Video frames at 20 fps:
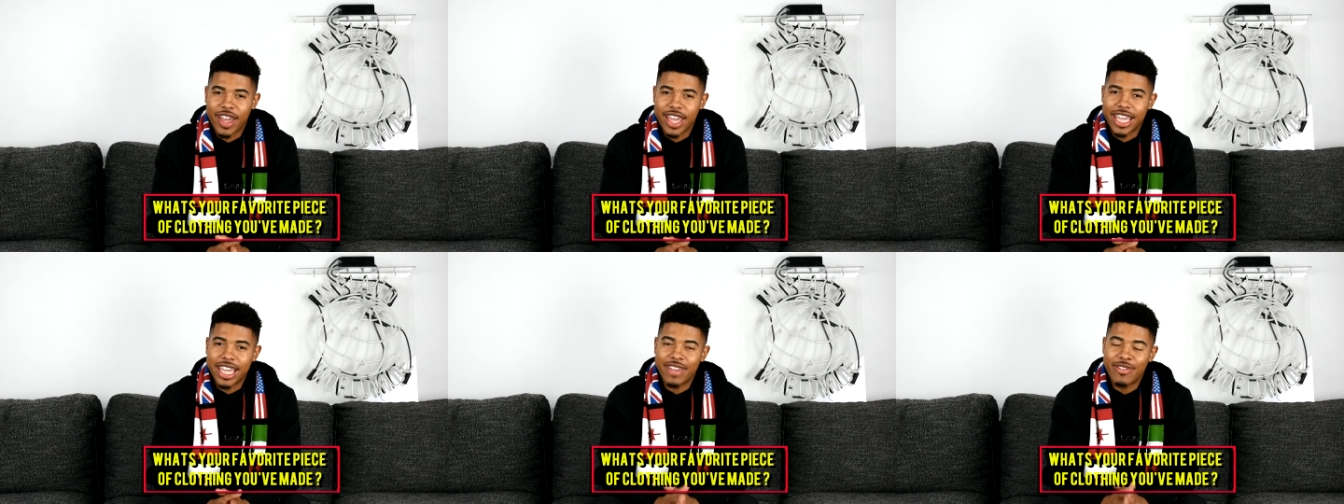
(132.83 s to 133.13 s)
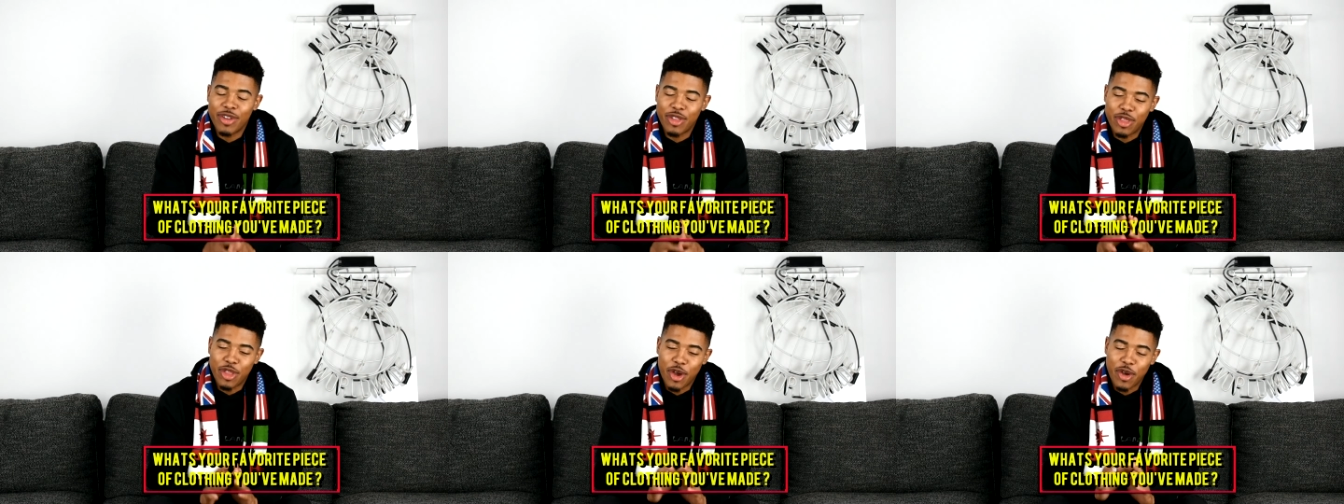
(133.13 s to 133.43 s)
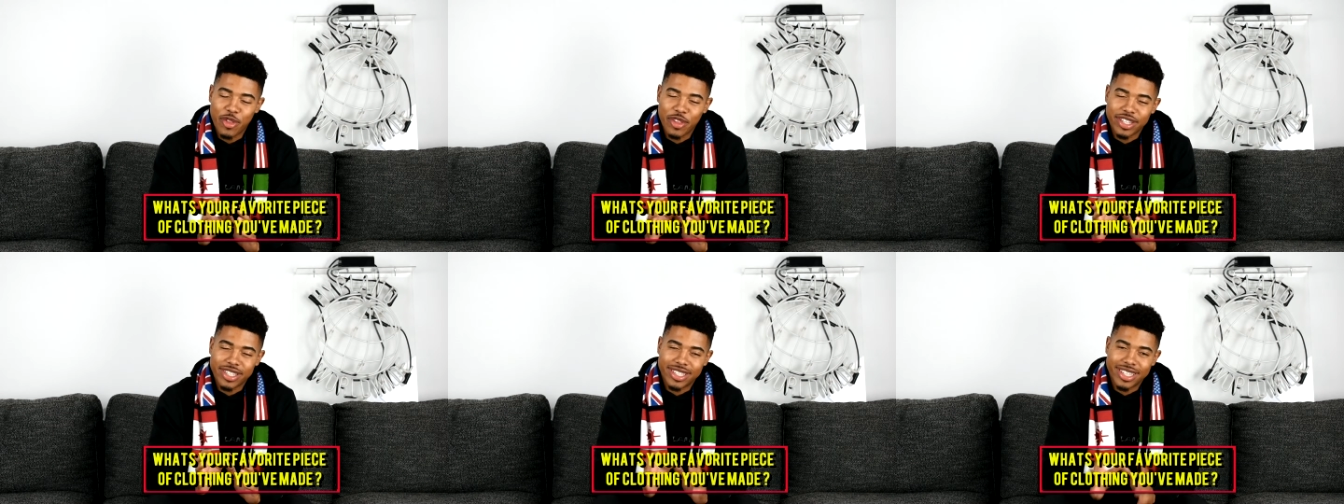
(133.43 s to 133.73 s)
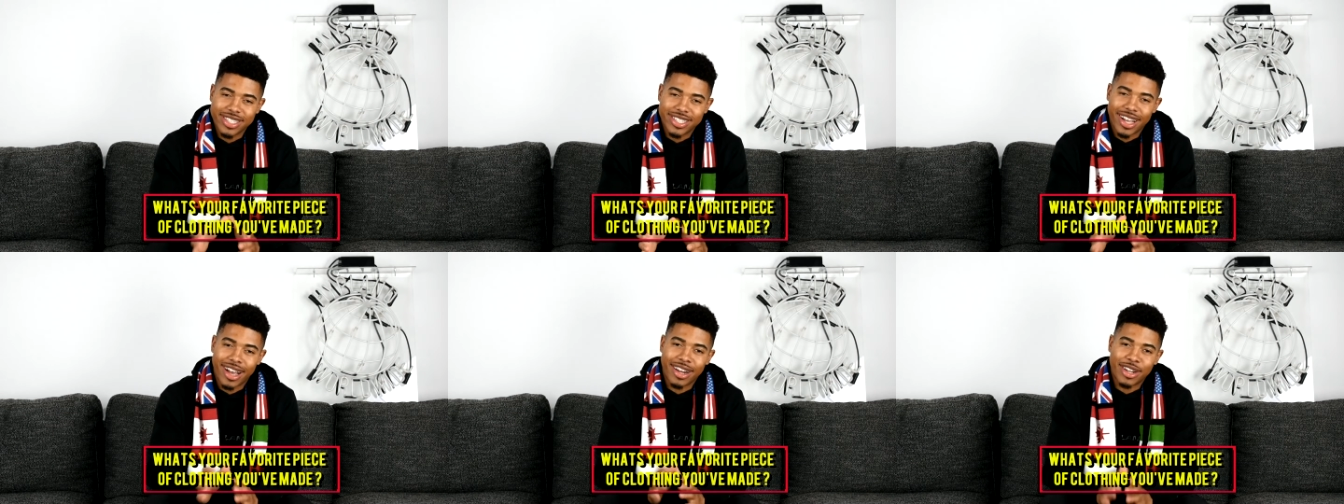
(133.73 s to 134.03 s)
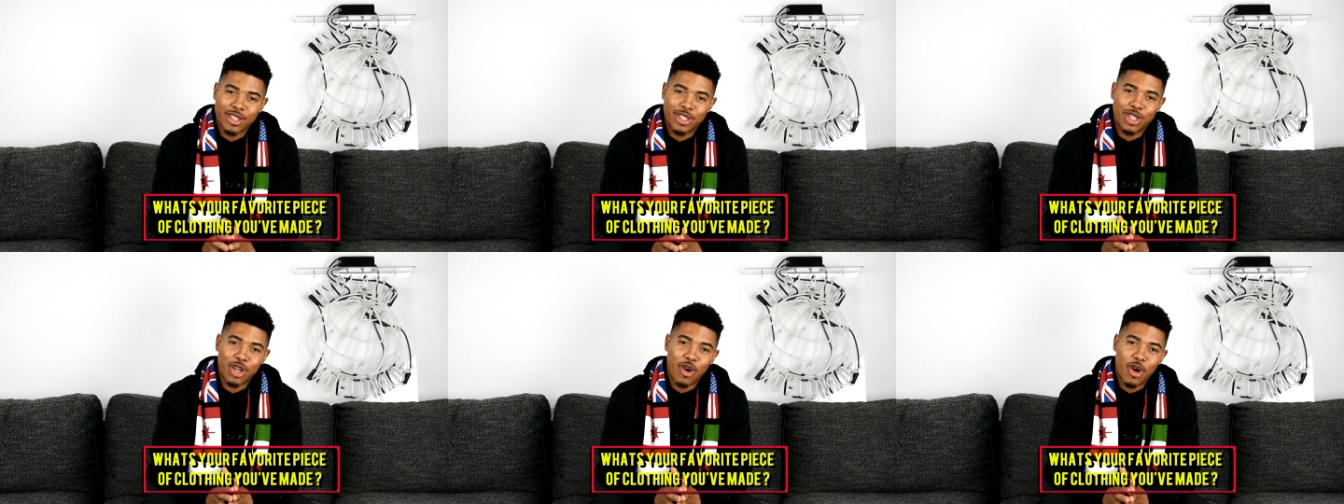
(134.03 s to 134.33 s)
even though this design
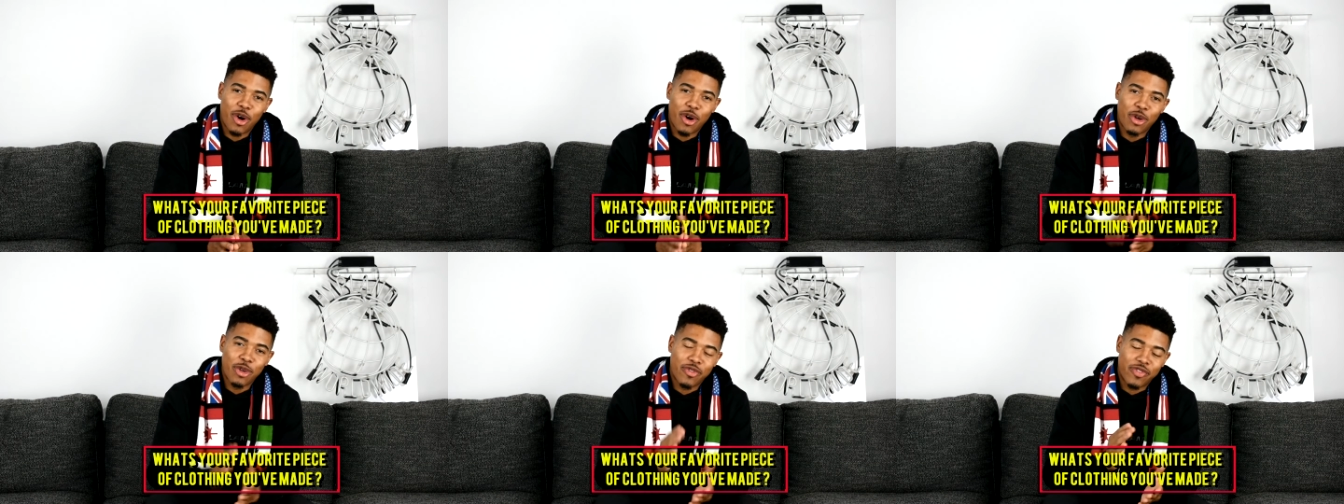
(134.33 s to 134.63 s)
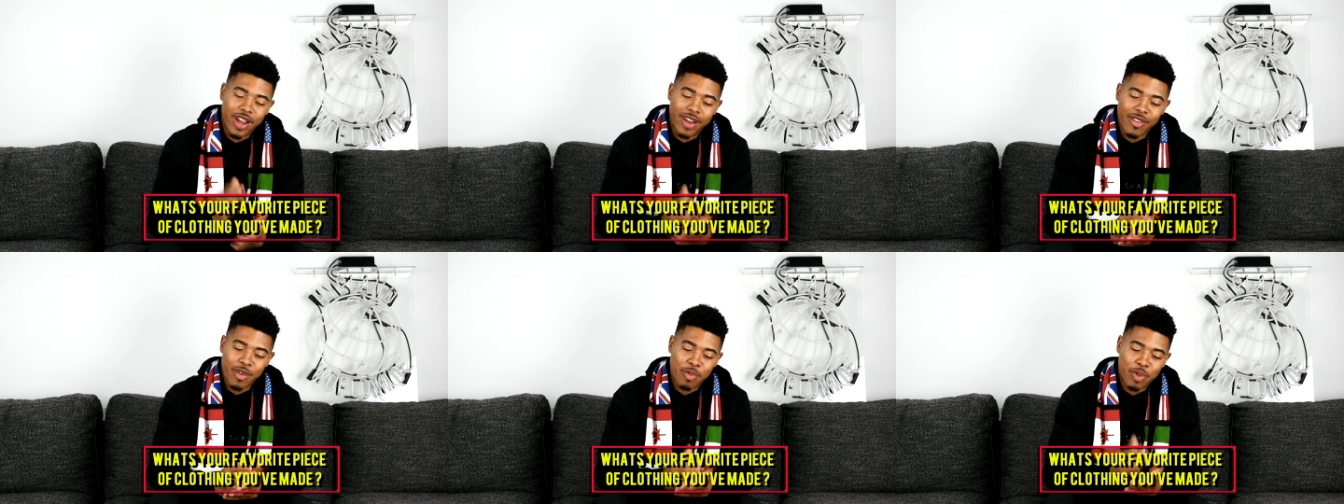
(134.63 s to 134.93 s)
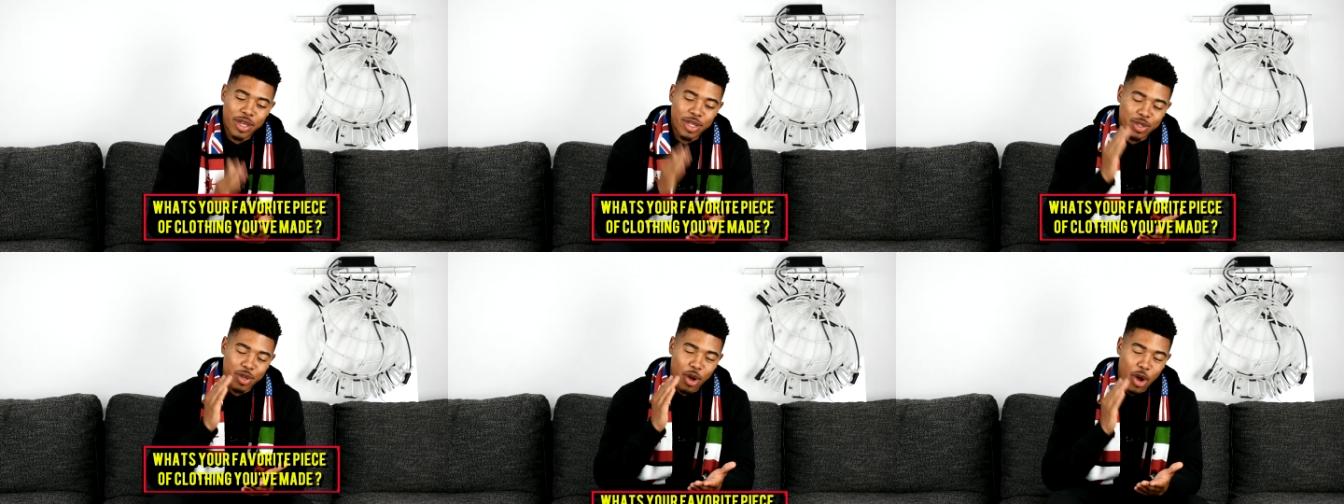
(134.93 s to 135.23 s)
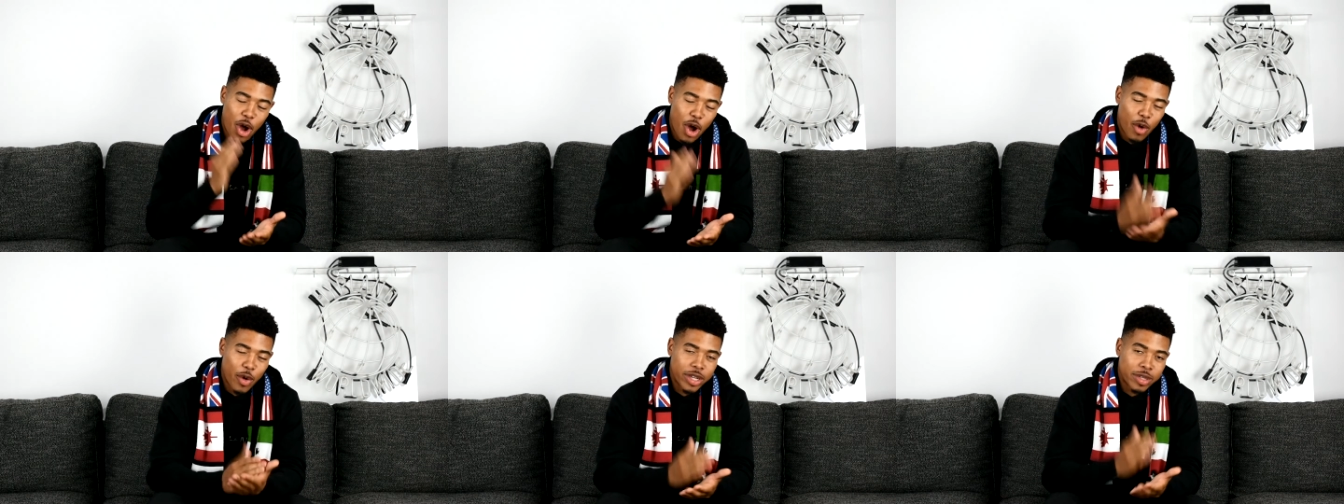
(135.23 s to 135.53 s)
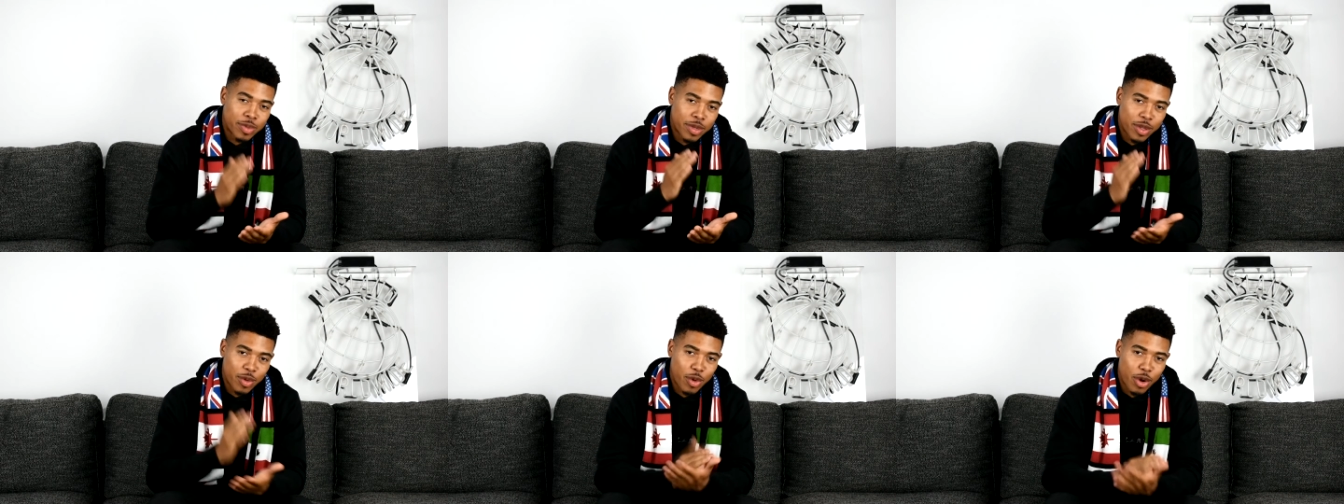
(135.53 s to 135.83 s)
is so old, favorite piece will
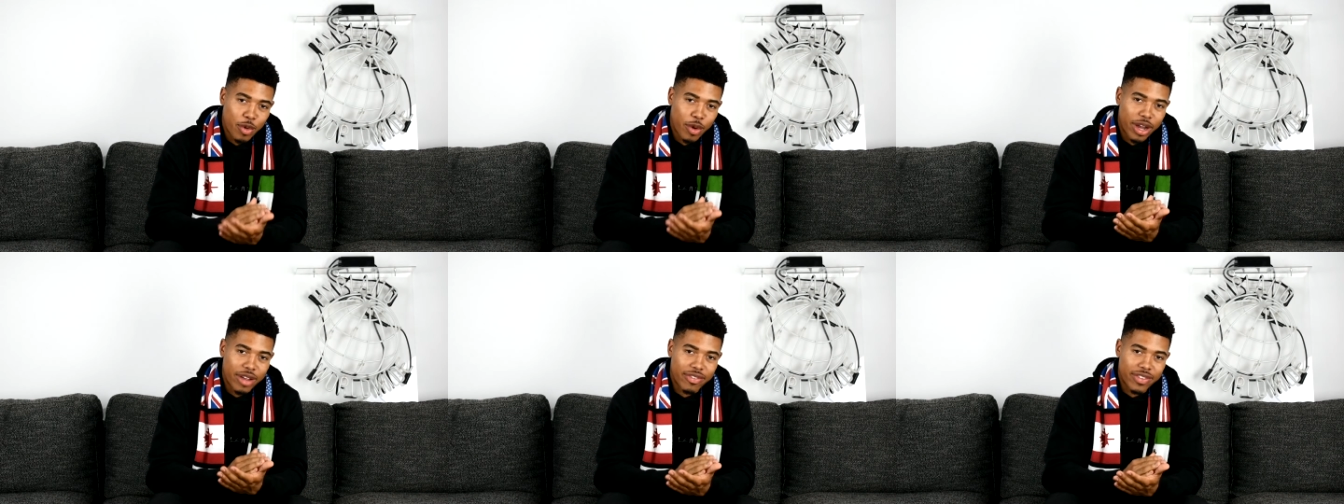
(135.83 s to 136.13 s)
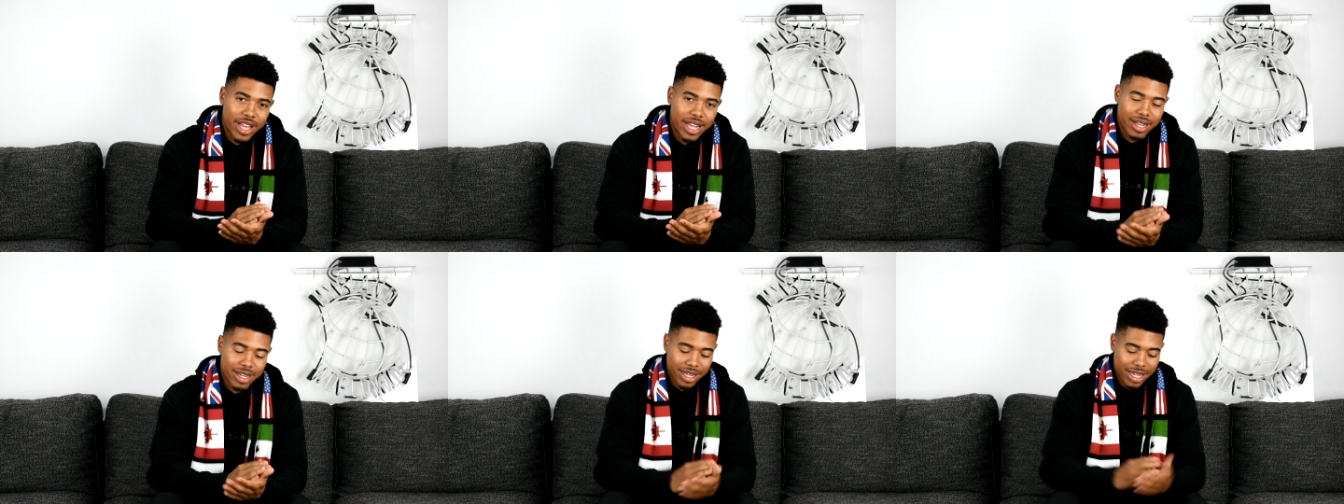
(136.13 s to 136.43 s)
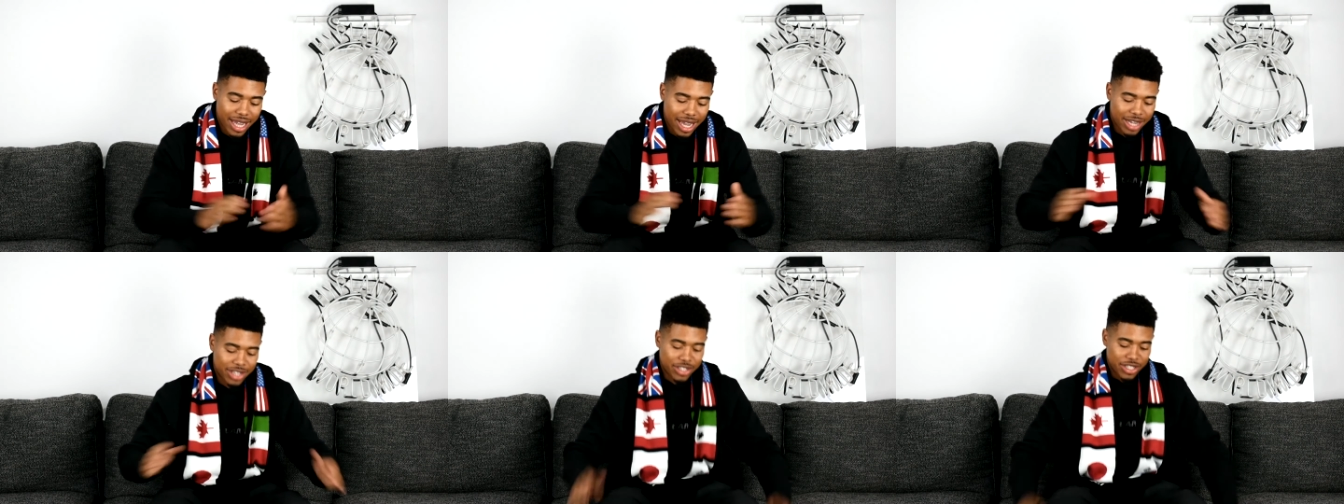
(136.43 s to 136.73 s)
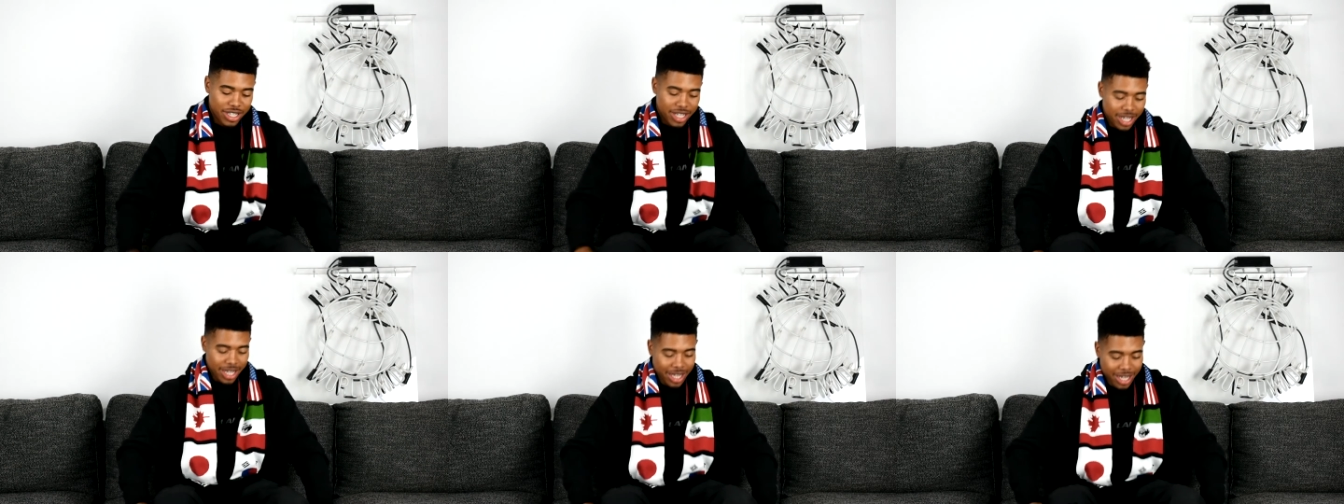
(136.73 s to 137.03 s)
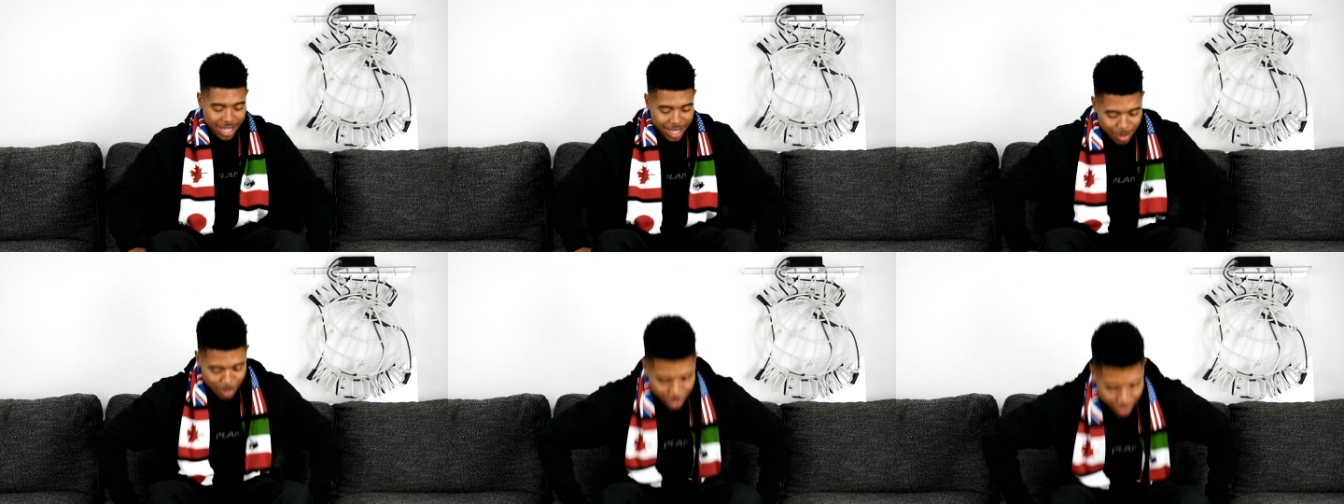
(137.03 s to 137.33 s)
always be the worldwide flag hoodie. Actually,
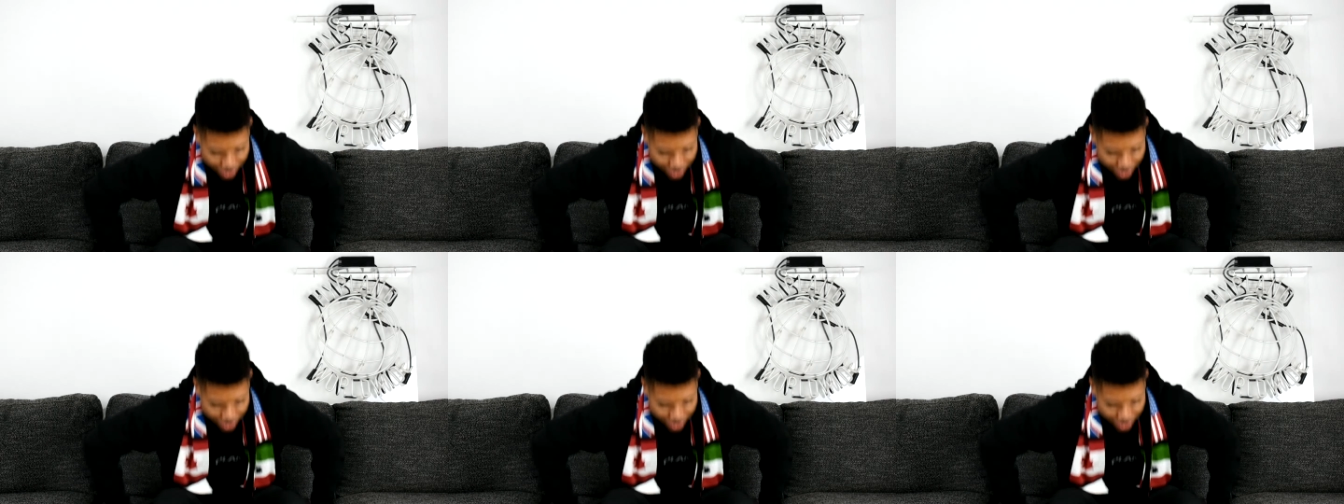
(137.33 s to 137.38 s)
let me